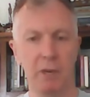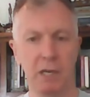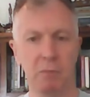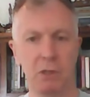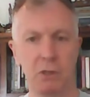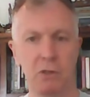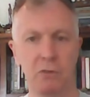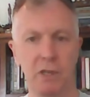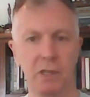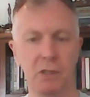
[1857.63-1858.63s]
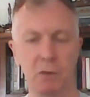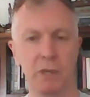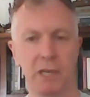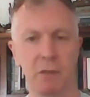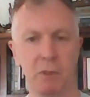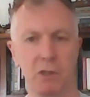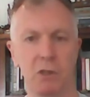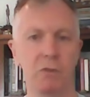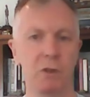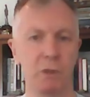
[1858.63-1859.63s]
pick a maneuver, you pick a
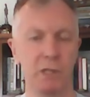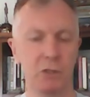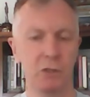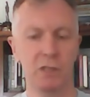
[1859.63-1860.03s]
maneuver, we do